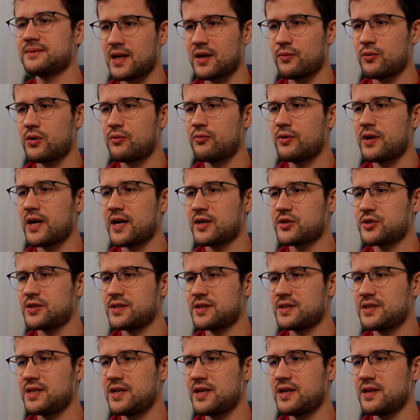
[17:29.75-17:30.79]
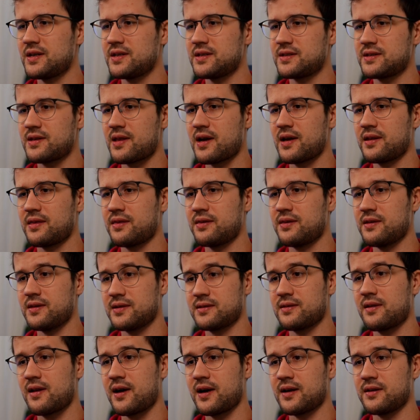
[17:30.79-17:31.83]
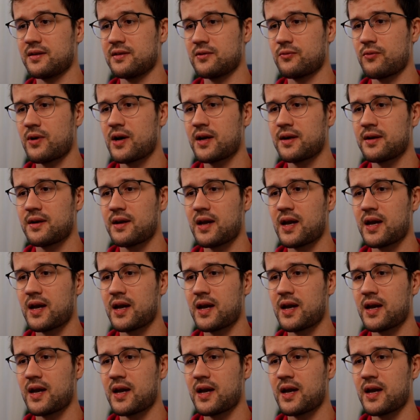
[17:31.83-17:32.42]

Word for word: And what we actually see is that this line is run